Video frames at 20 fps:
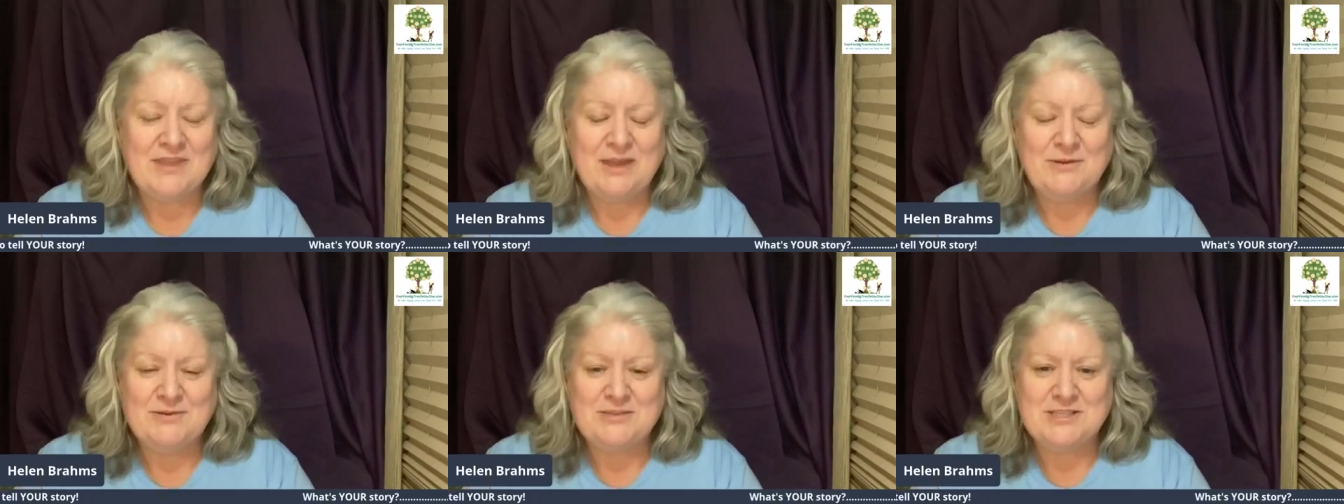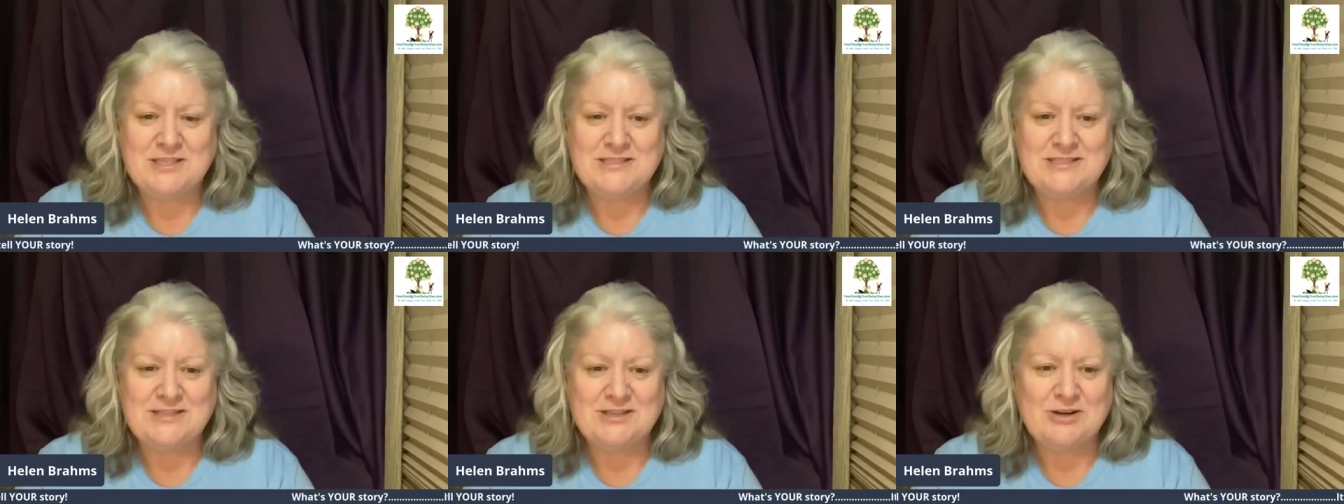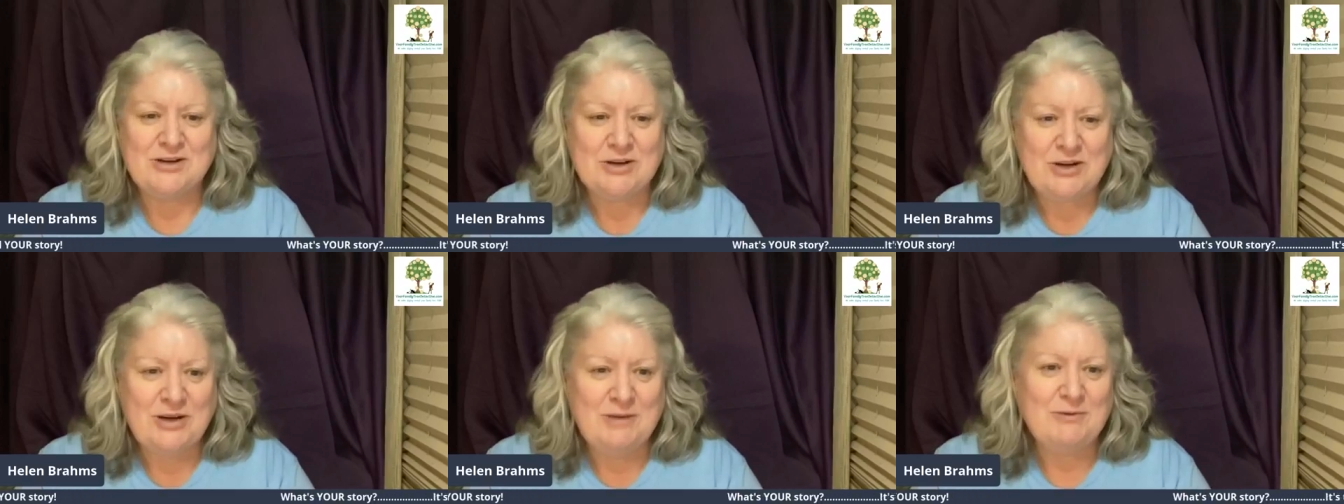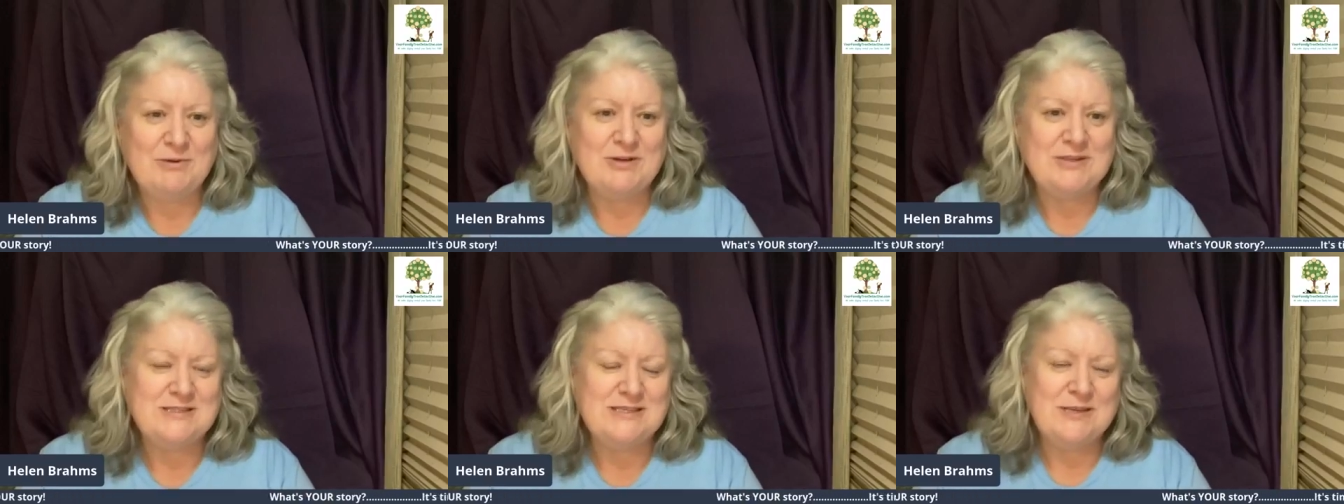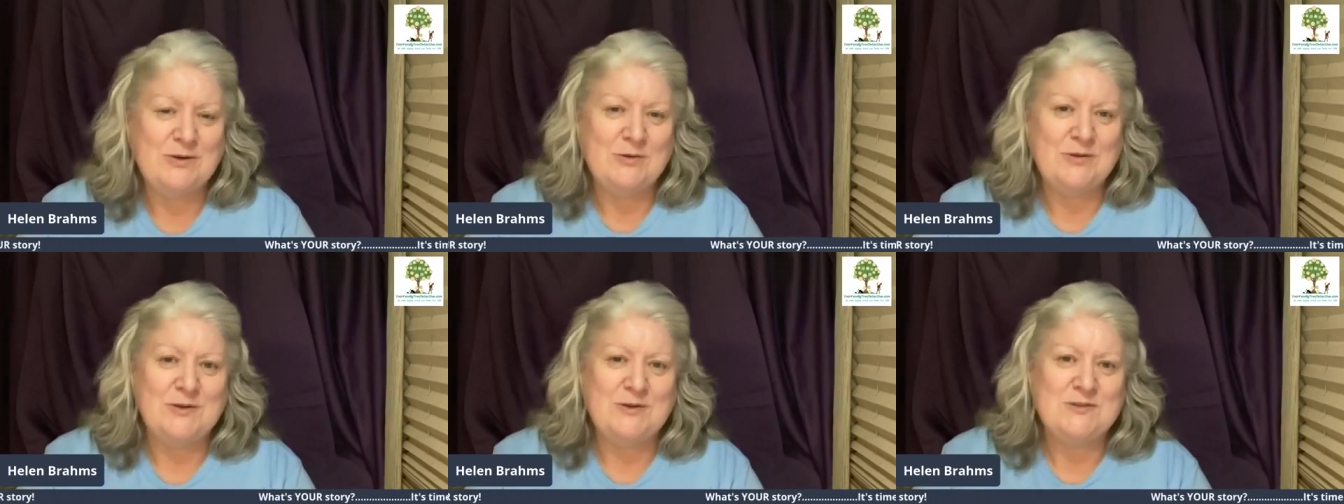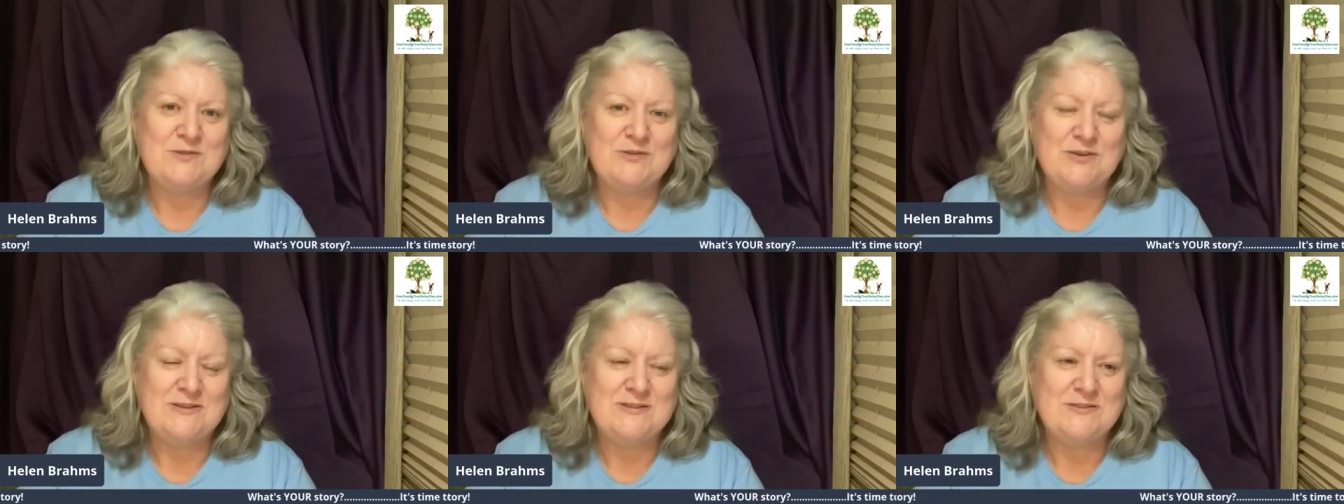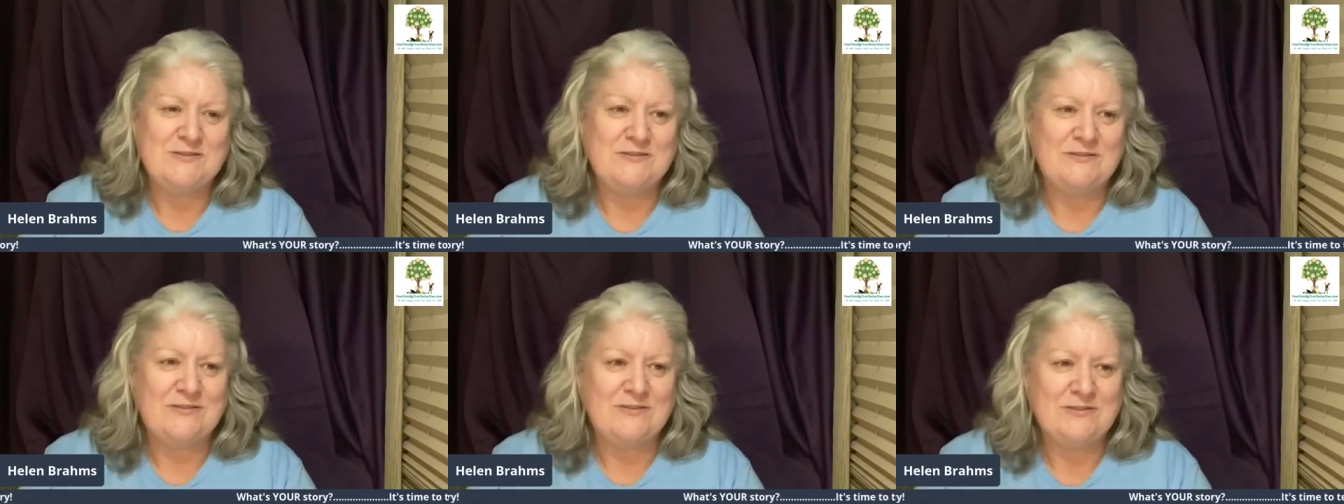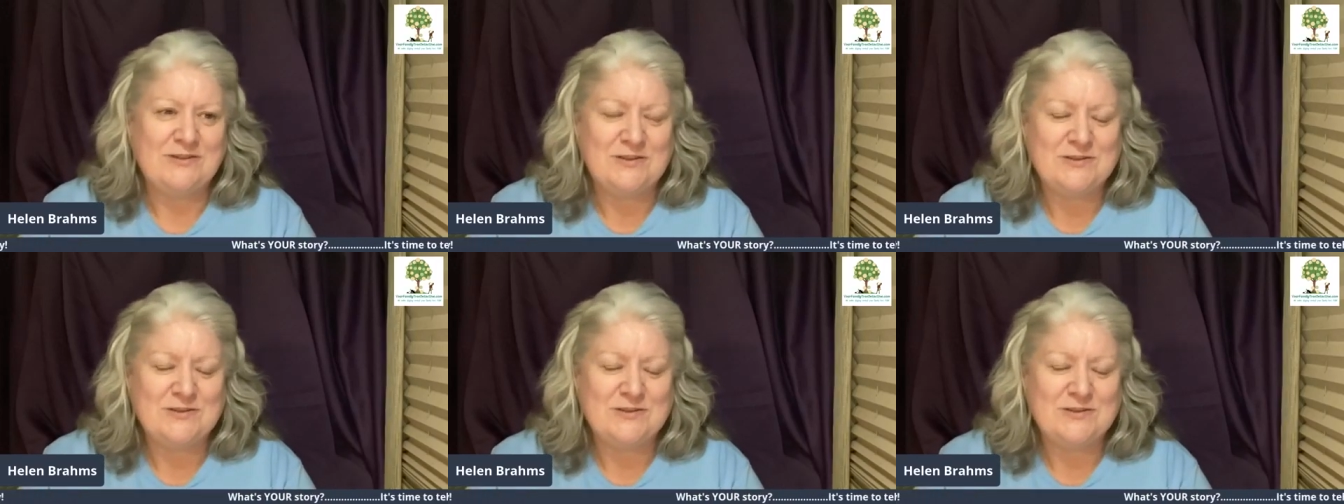It was just incredible to see all those friends and